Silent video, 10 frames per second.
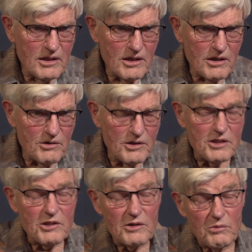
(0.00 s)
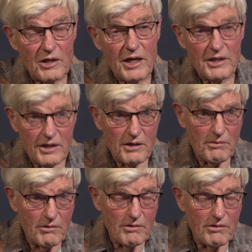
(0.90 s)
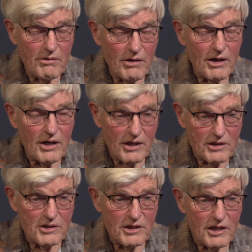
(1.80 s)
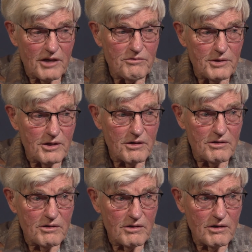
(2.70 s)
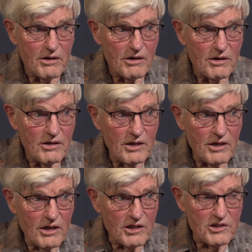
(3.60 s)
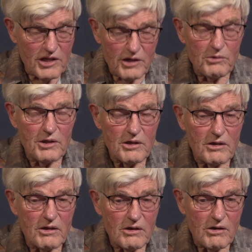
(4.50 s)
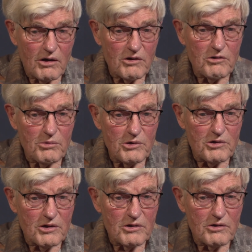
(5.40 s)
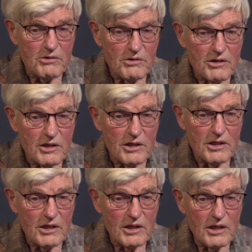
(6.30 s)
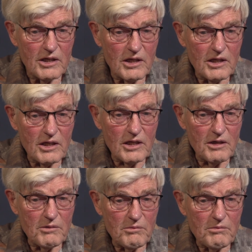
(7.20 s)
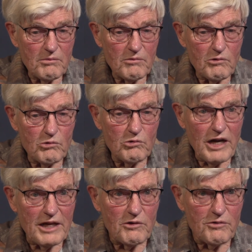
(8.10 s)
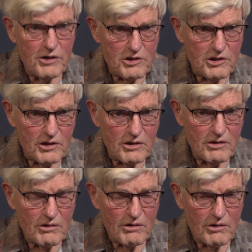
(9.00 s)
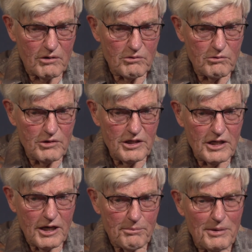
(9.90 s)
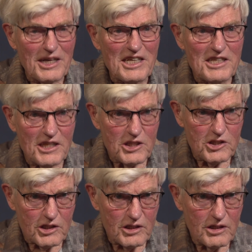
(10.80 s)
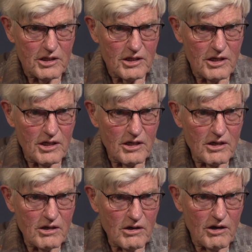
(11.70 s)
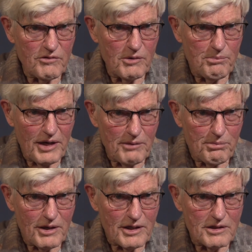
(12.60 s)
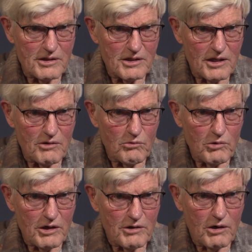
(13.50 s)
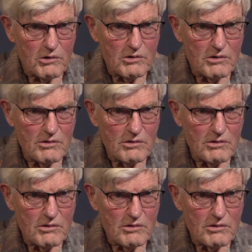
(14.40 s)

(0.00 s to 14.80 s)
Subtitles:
Now this is where I consider I've made a genuine contribution to the renovation or rehabilitation of the pipelines that wear out.